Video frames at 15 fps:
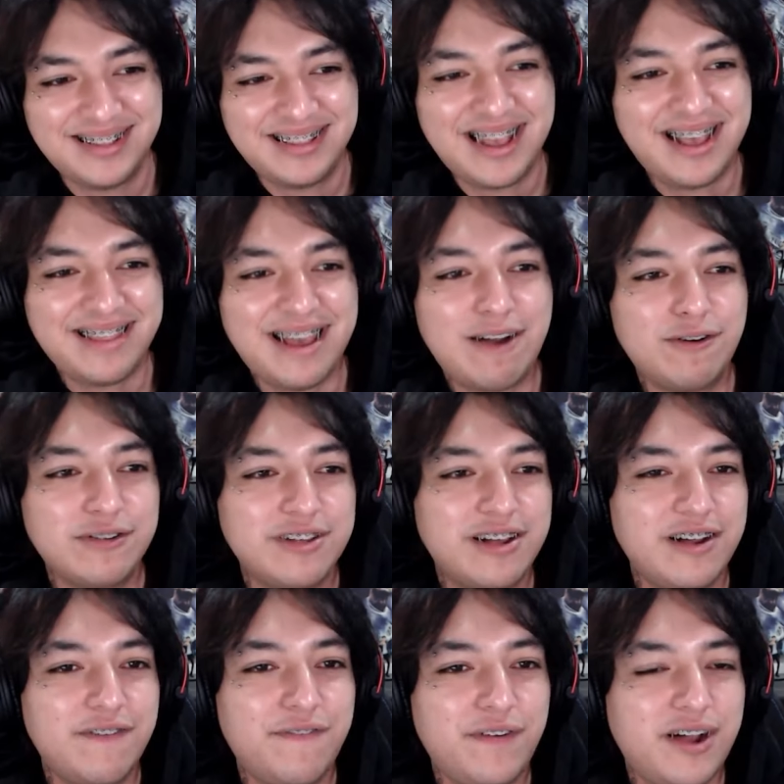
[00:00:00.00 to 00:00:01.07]
that, that was
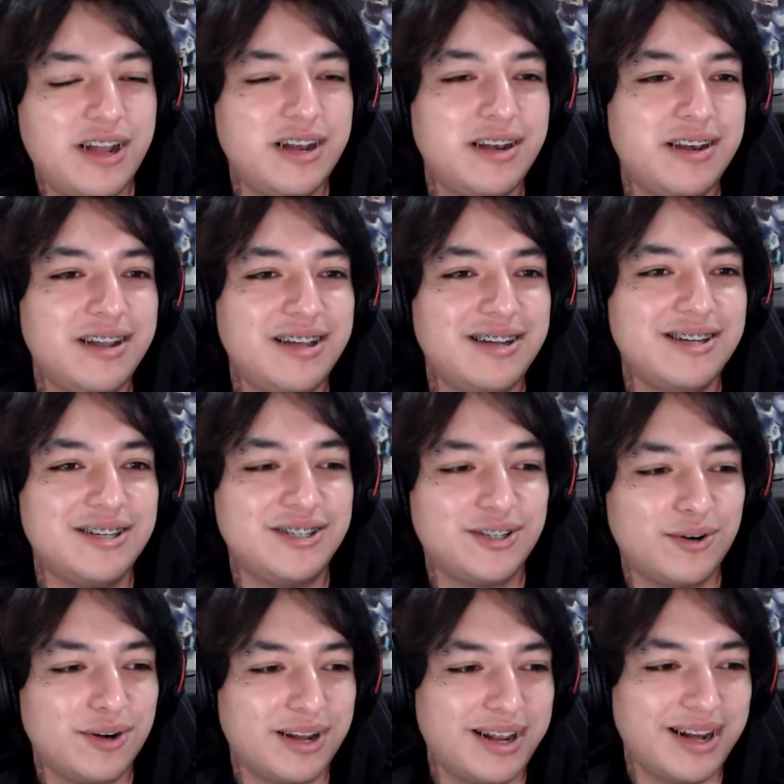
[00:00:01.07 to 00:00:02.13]
a fun
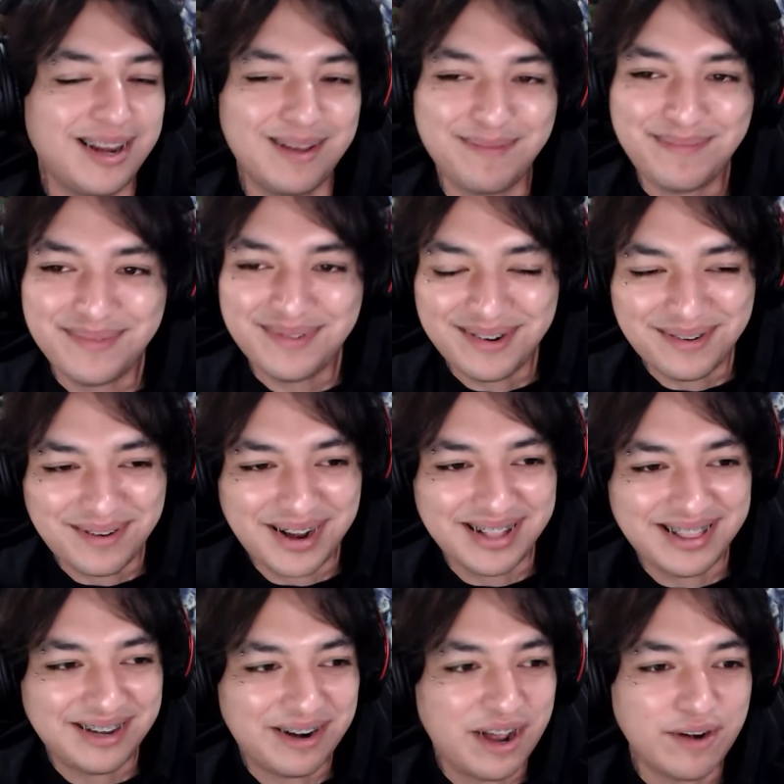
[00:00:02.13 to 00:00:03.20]
short clip
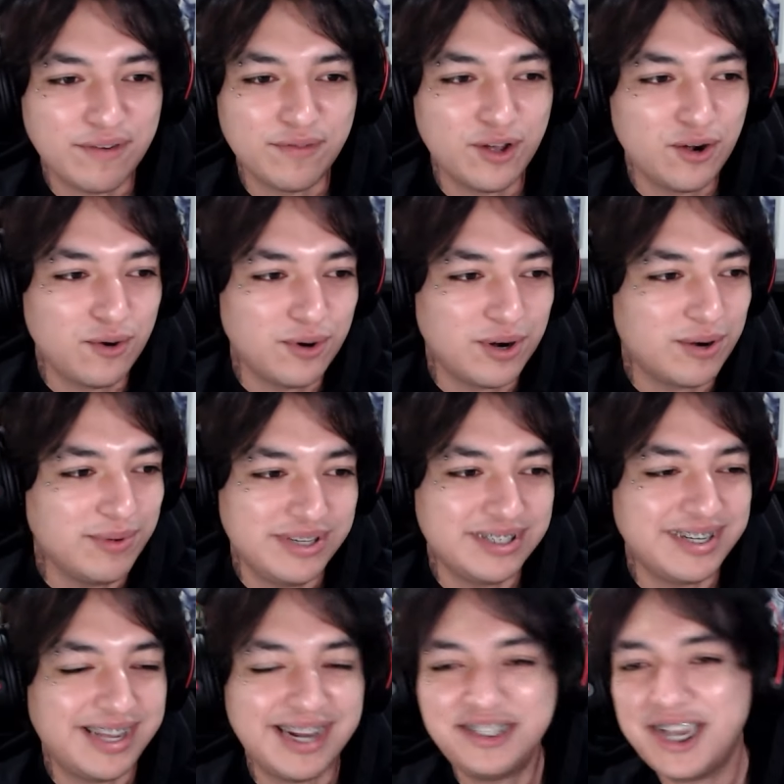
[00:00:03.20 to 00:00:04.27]
right there. Out of nowhere, we
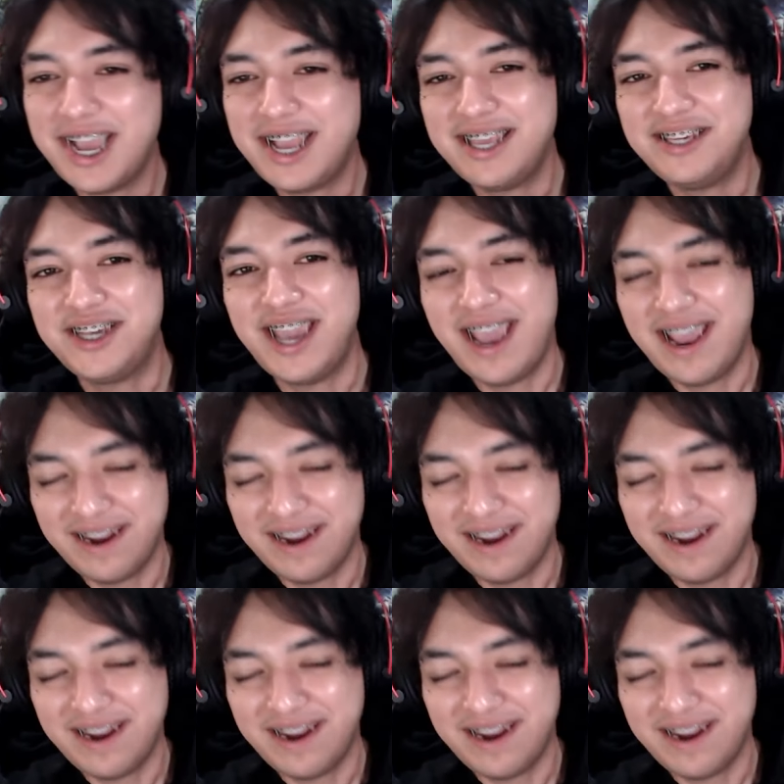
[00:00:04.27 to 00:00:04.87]
just get Jackie Chan